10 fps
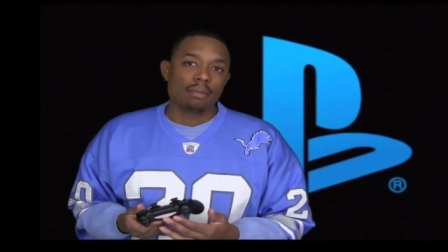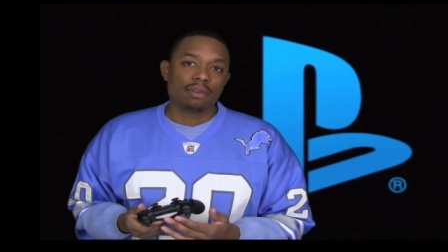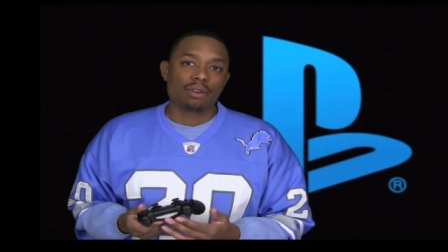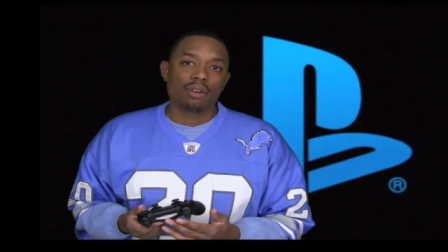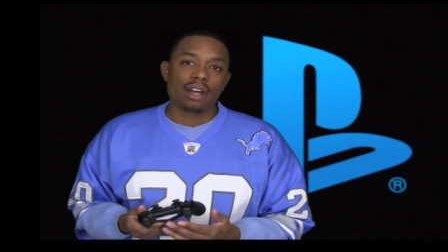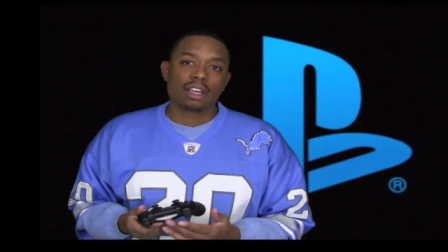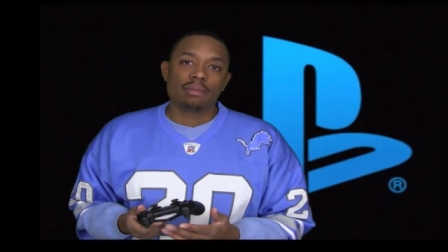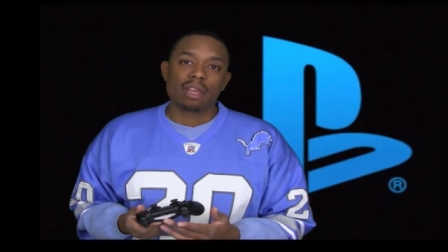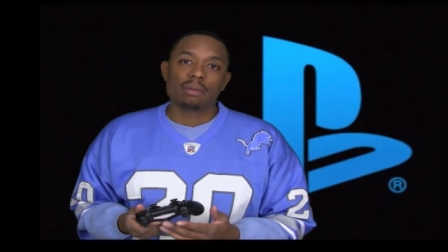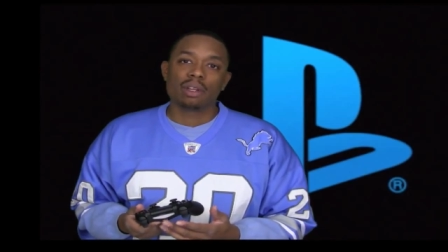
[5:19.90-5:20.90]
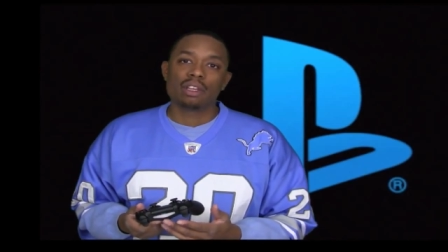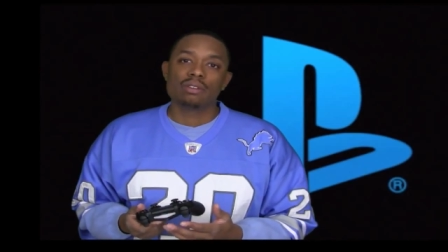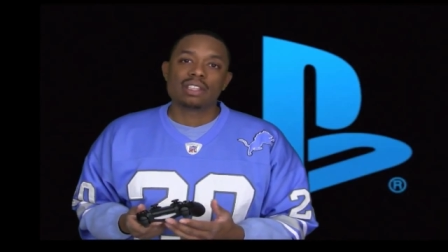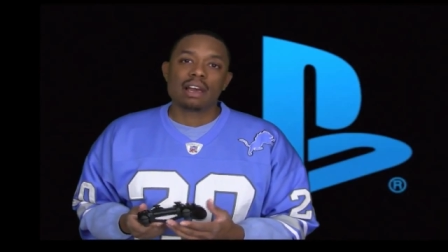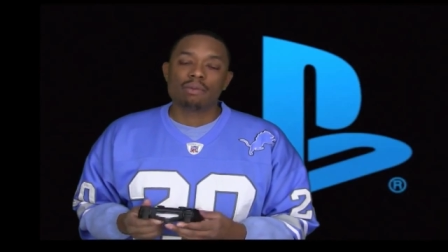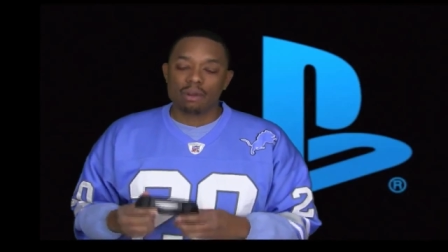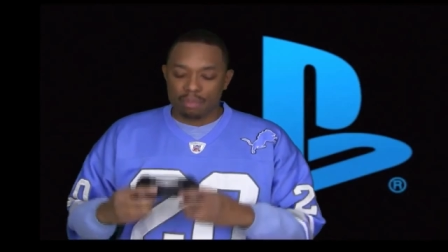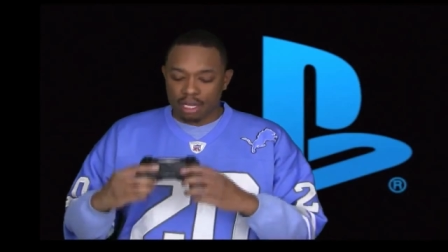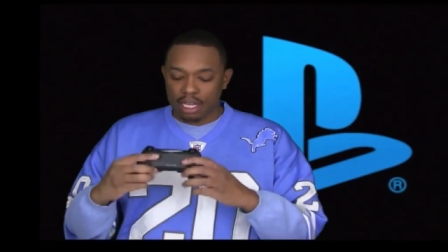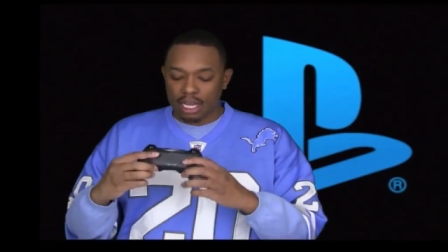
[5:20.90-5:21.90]
You're not going to be able to use that
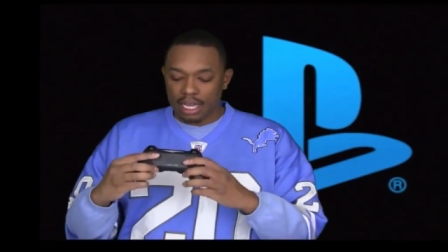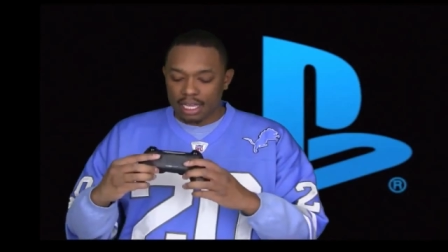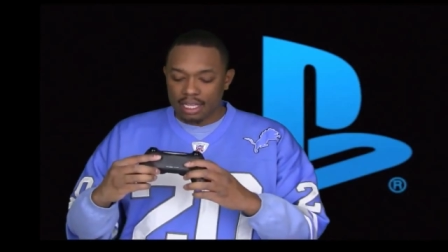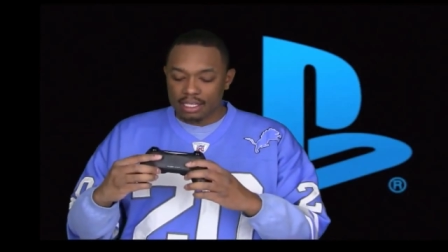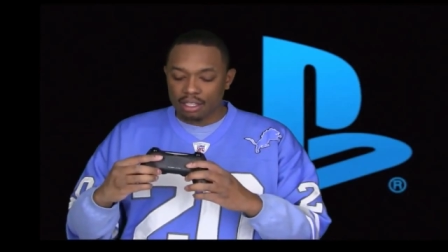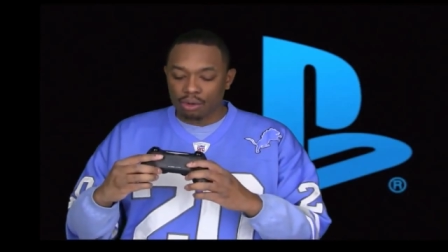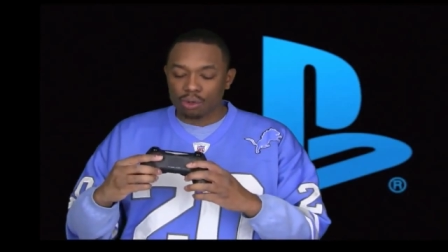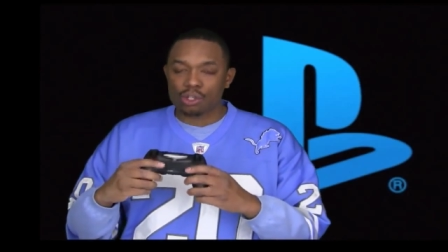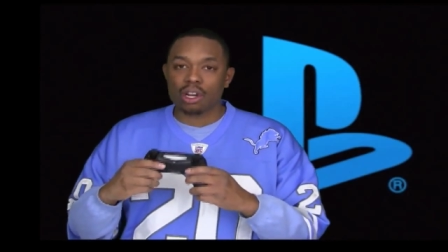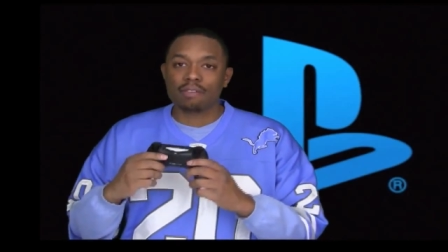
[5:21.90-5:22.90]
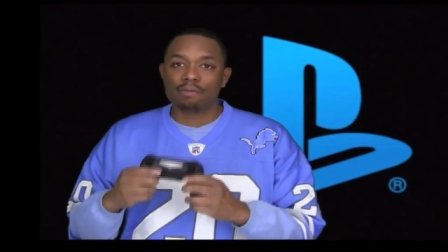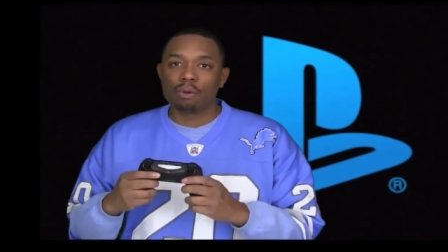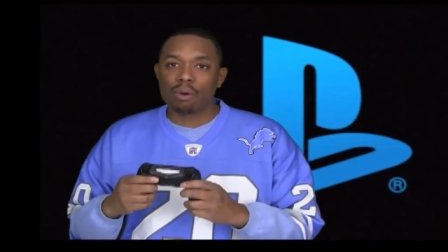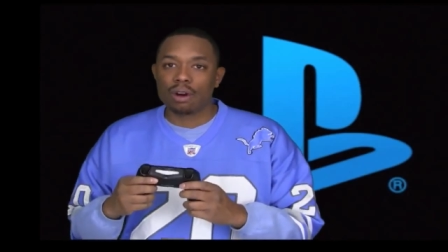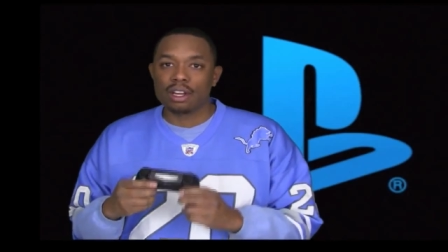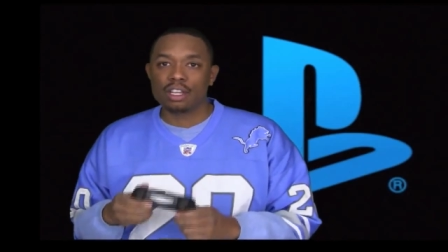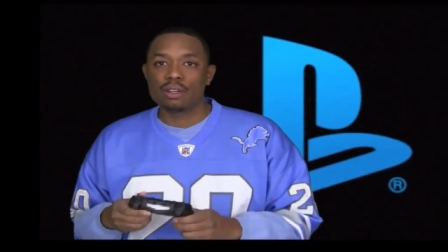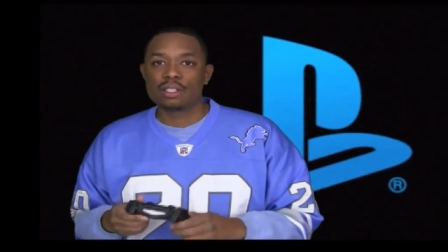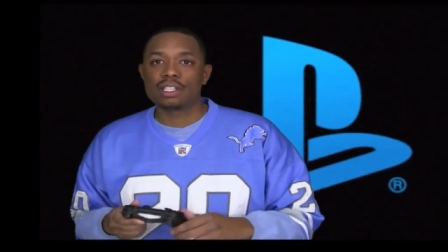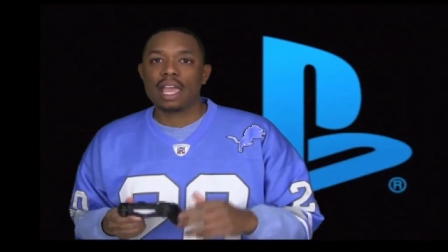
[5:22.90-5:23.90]
one because the DualShock 4
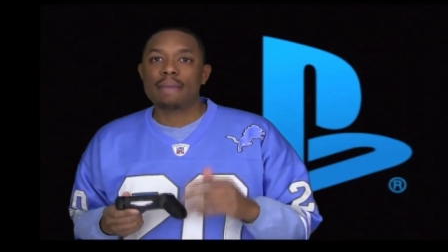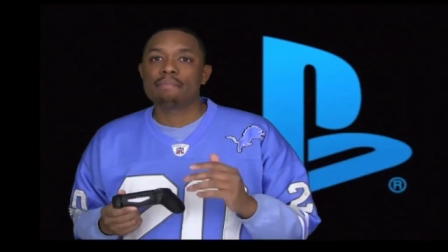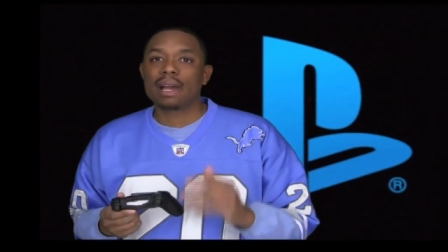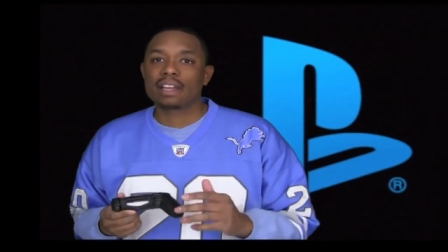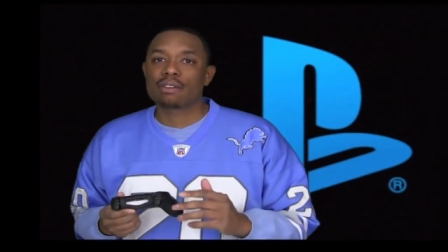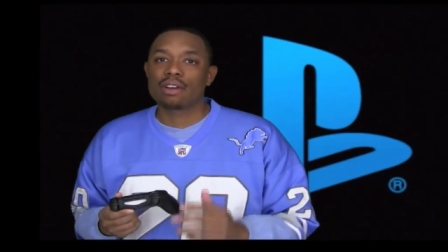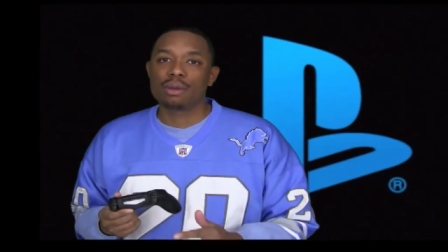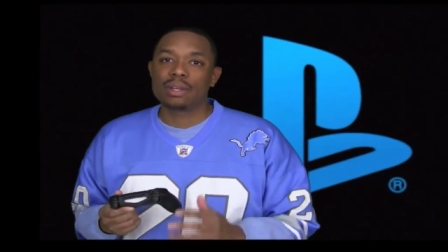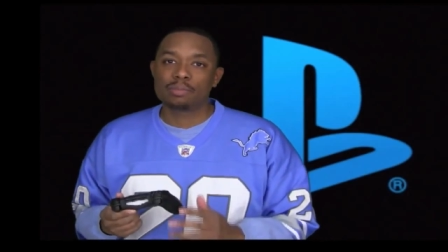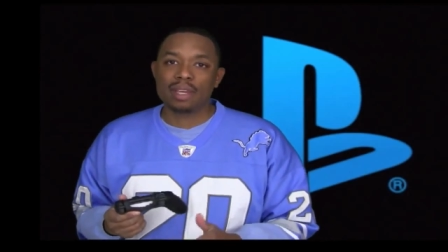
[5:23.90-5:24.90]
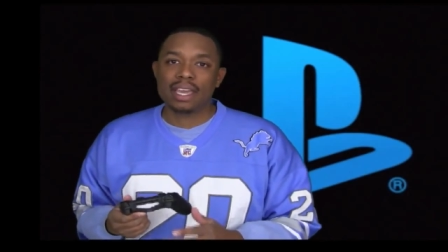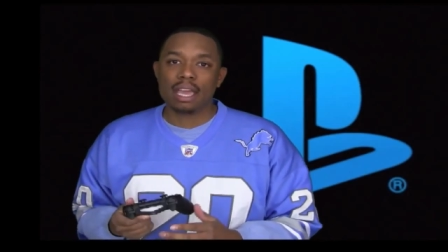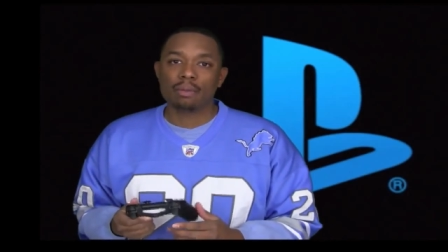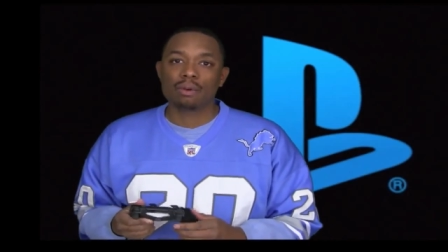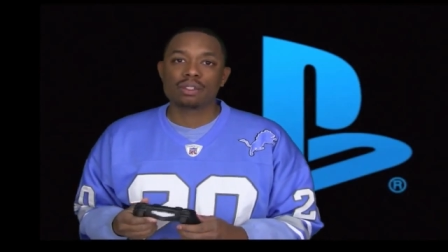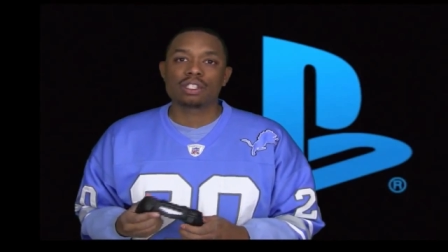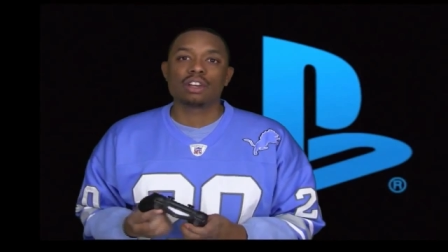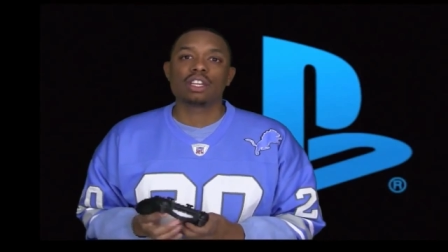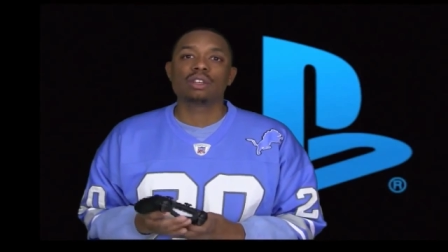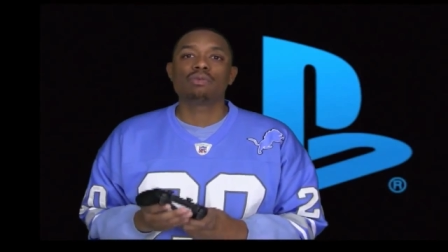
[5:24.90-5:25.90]
uses a micro USB cable,
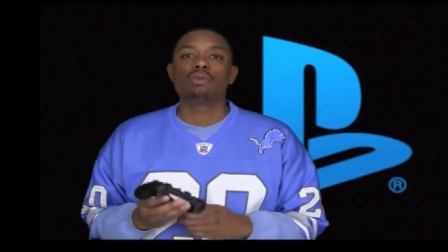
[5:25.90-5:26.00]
so you